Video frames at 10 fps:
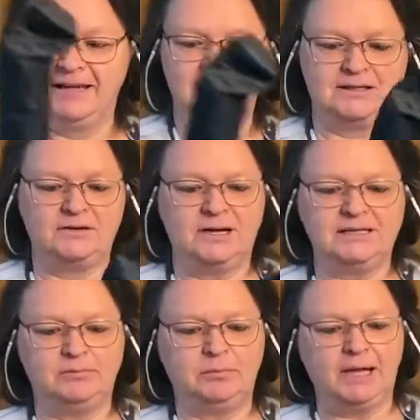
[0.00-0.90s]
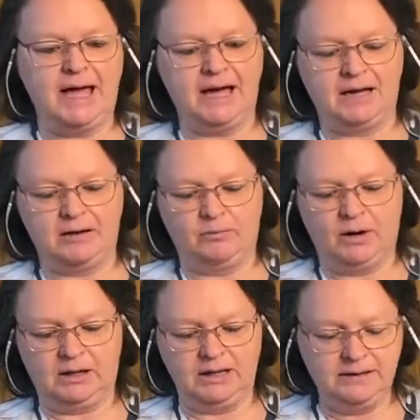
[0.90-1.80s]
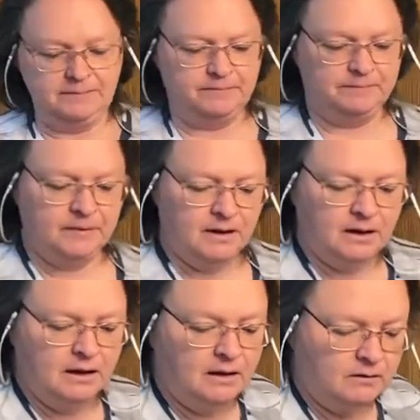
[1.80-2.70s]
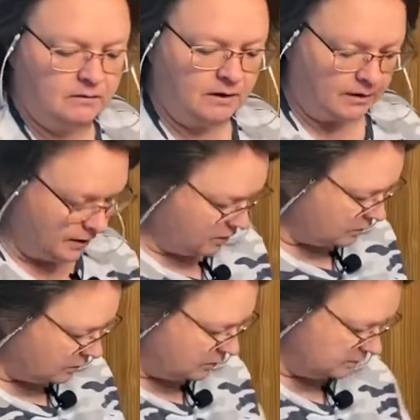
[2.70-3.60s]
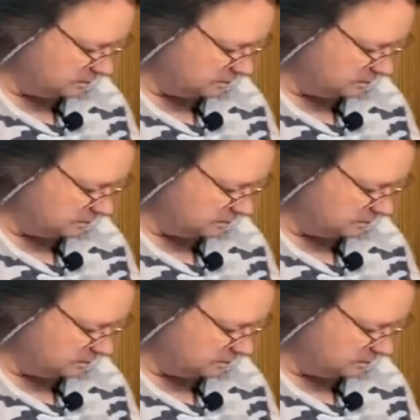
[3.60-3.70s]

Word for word: So nice black umbrella. Very cool.